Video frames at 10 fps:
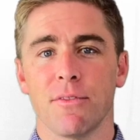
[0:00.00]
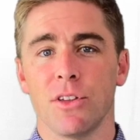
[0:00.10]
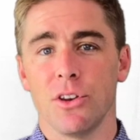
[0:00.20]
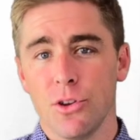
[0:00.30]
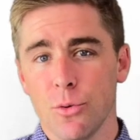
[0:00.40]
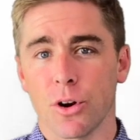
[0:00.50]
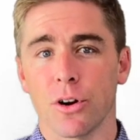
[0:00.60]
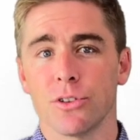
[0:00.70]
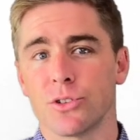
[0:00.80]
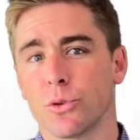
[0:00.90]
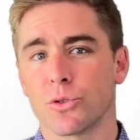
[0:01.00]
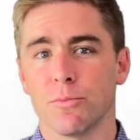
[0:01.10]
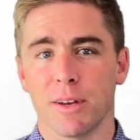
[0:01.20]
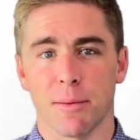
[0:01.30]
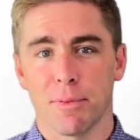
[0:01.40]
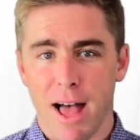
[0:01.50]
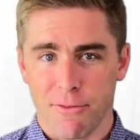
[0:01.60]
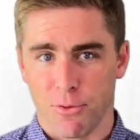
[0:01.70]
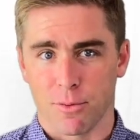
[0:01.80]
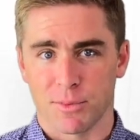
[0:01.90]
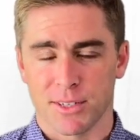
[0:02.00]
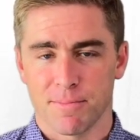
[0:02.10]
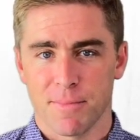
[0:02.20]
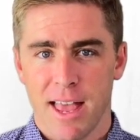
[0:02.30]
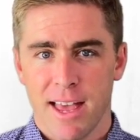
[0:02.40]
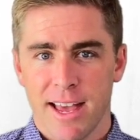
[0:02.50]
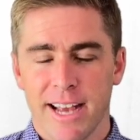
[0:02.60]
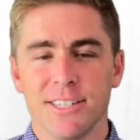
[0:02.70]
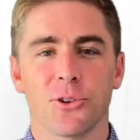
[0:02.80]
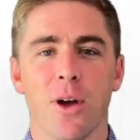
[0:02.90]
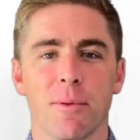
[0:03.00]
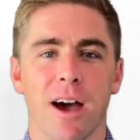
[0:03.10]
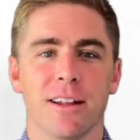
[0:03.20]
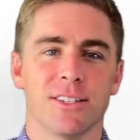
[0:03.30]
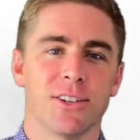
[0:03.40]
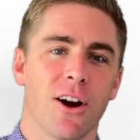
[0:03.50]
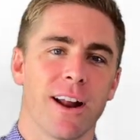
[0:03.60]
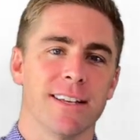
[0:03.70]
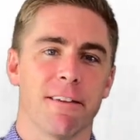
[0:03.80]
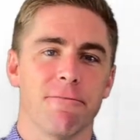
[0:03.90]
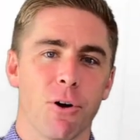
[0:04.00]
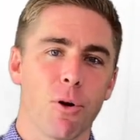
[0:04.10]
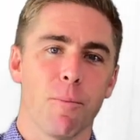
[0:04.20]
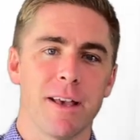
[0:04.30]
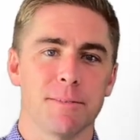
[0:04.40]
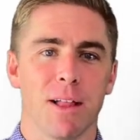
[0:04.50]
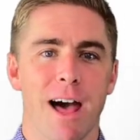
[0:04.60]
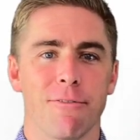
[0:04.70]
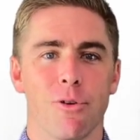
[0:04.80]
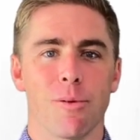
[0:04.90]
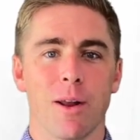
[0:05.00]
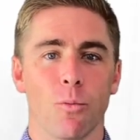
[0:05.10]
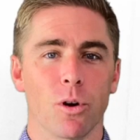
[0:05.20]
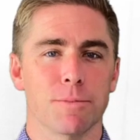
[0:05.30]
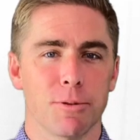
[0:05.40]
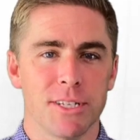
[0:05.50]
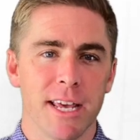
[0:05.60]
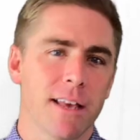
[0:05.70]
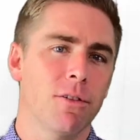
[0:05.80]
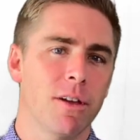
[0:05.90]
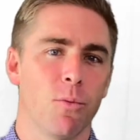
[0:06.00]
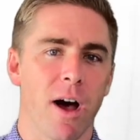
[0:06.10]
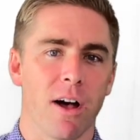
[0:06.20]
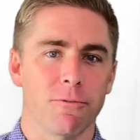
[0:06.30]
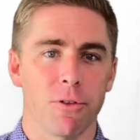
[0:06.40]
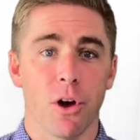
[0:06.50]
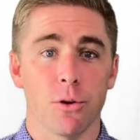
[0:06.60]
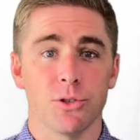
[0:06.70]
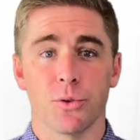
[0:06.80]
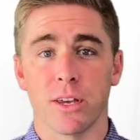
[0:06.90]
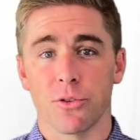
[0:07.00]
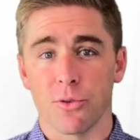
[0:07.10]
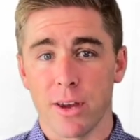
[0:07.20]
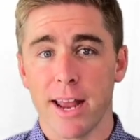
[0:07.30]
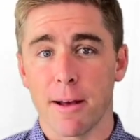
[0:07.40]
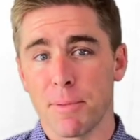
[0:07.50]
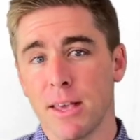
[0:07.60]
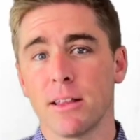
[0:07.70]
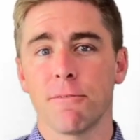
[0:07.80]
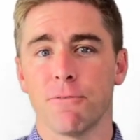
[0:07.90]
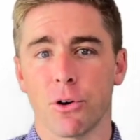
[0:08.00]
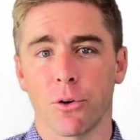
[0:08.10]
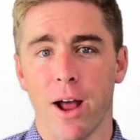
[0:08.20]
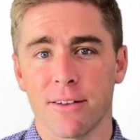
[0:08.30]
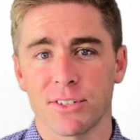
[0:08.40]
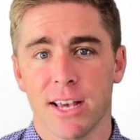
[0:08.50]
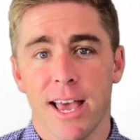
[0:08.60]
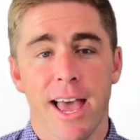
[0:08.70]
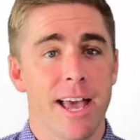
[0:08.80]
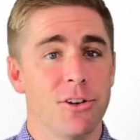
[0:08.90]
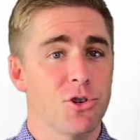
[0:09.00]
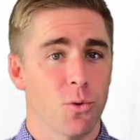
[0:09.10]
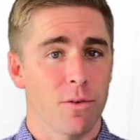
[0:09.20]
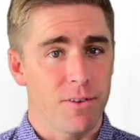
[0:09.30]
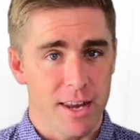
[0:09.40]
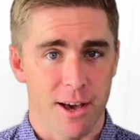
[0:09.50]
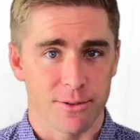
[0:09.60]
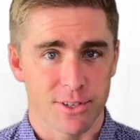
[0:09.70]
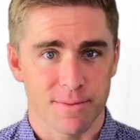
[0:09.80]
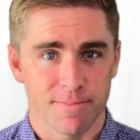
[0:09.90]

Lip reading: the newer social media platforms. Instagram got its start as a photo-based platform and works particularly well for those who can create appealing photographs and short videos.